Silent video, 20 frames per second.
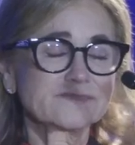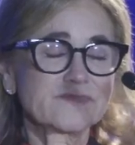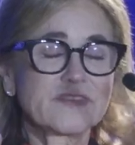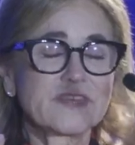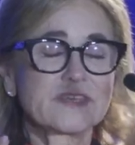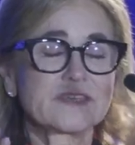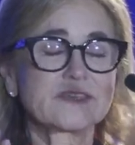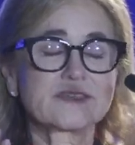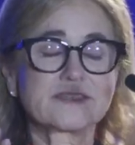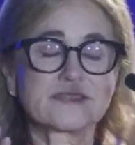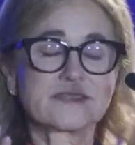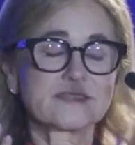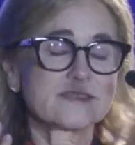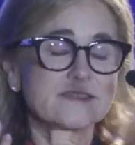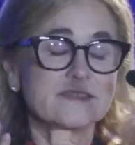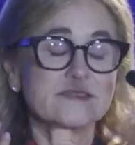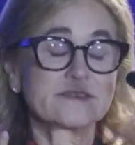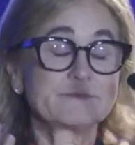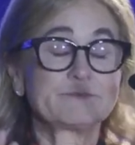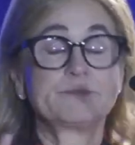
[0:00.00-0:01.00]

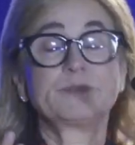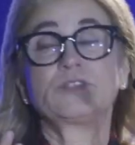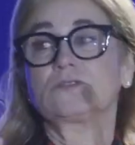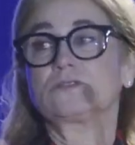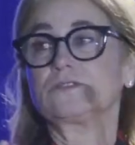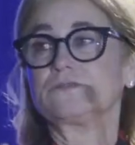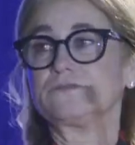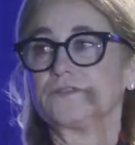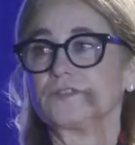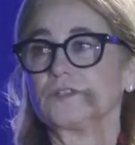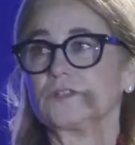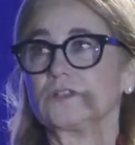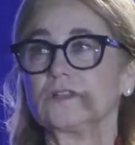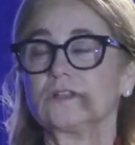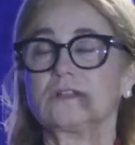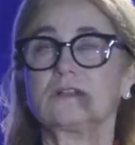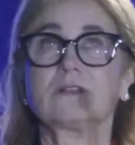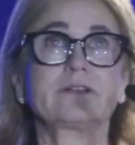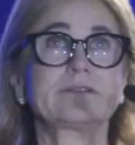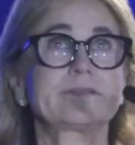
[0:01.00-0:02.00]
this
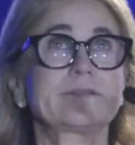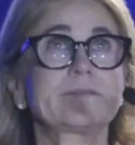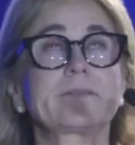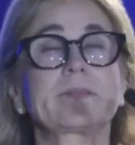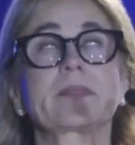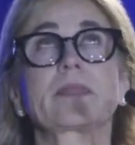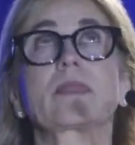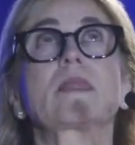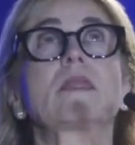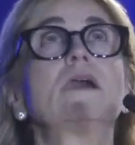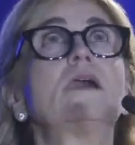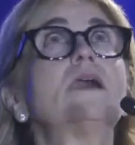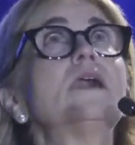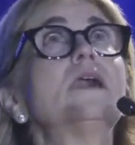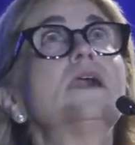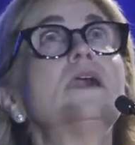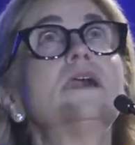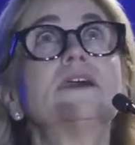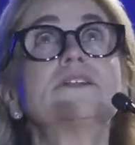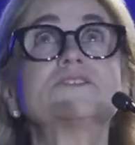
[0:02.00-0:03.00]
beautiful,
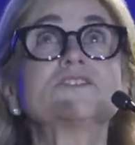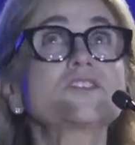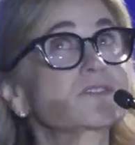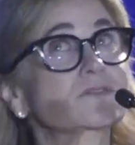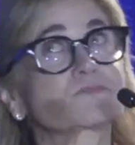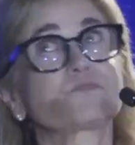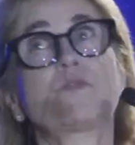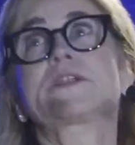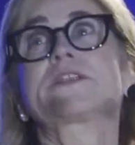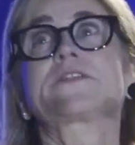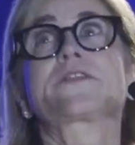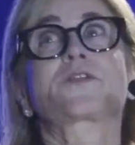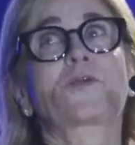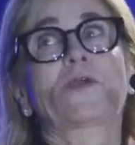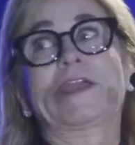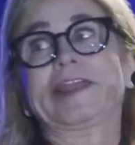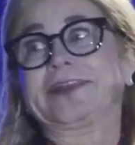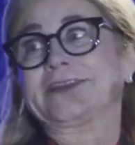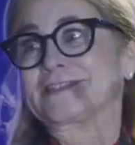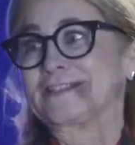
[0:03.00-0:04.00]
just one of the
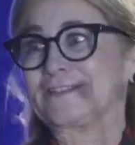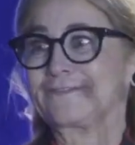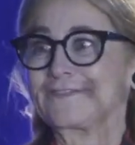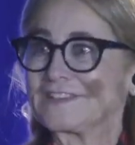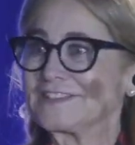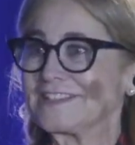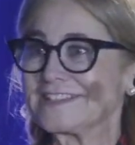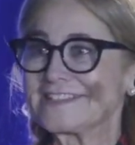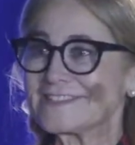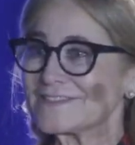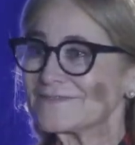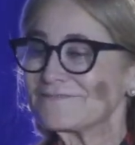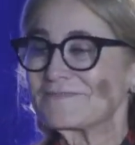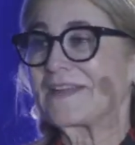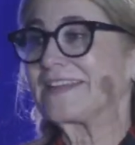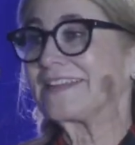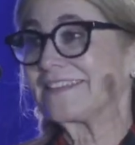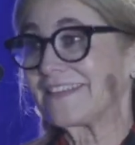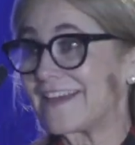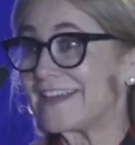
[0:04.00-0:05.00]
greatest feelings of
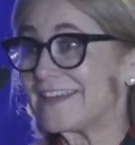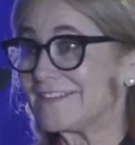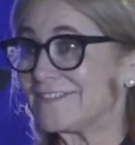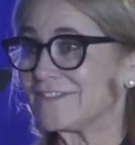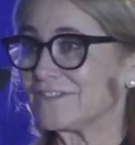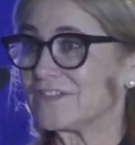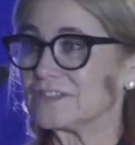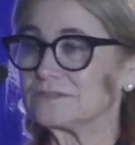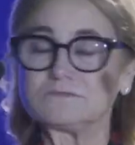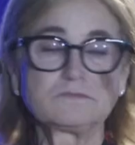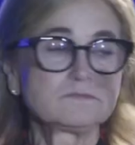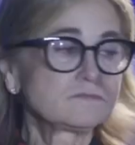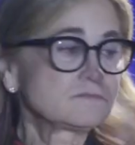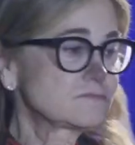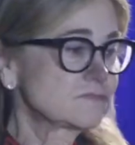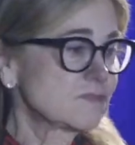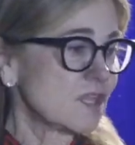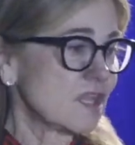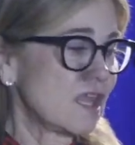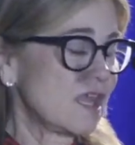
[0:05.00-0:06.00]
my life.
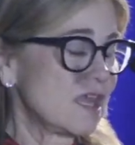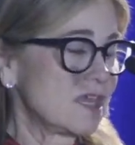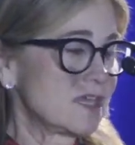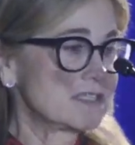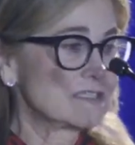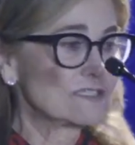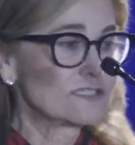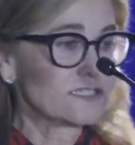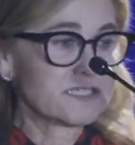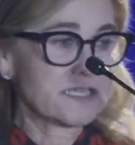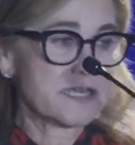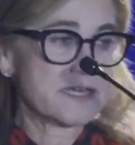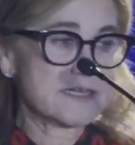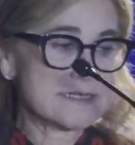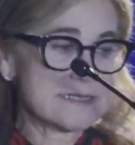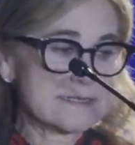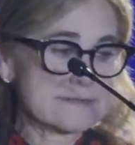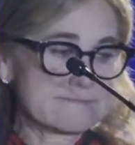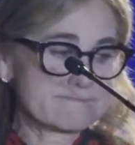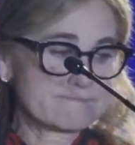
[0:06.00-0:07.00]
And
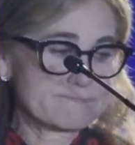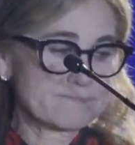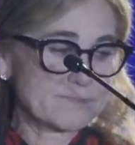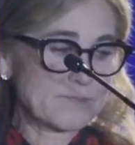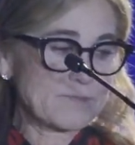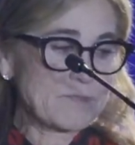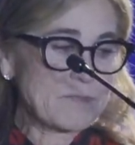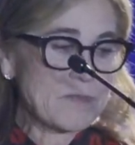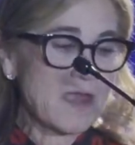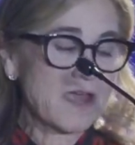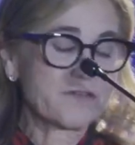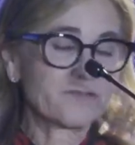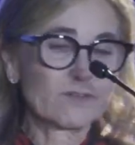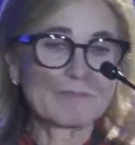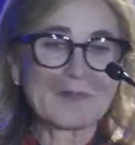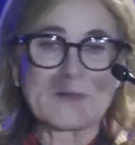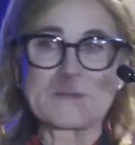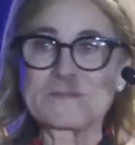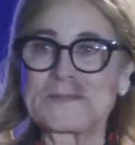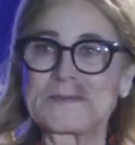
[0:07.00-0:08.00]
um, I
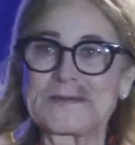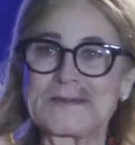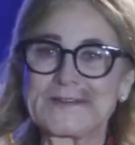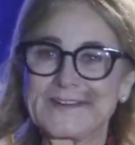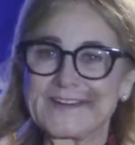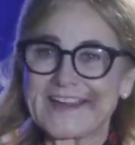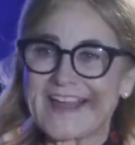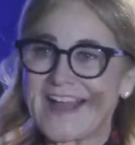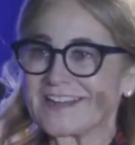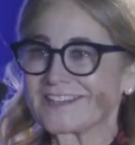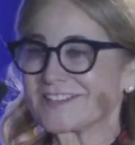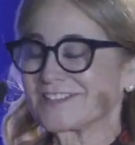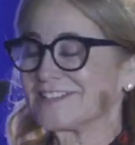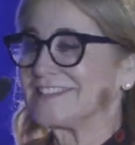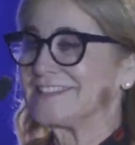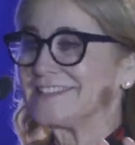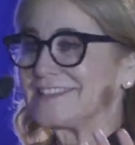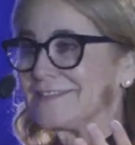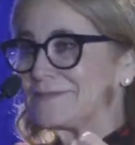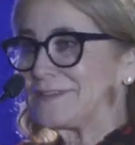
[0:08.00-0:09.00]
remember
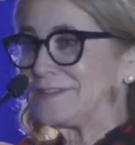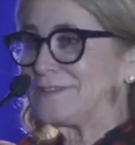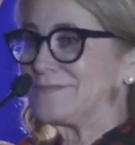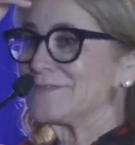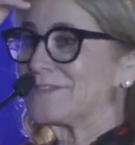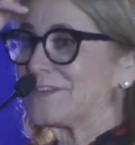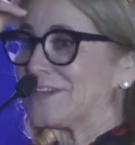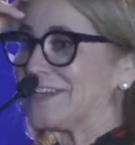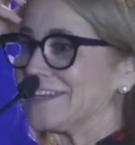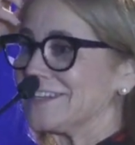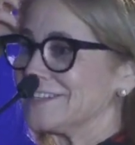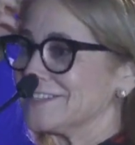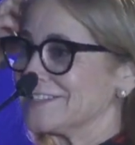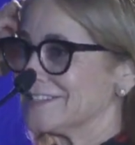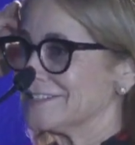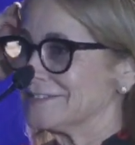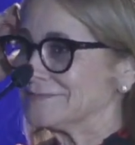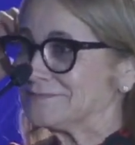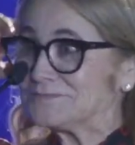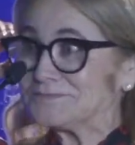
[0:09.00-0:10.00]
actually, I mean, we're
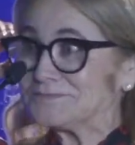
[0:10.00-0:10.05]
here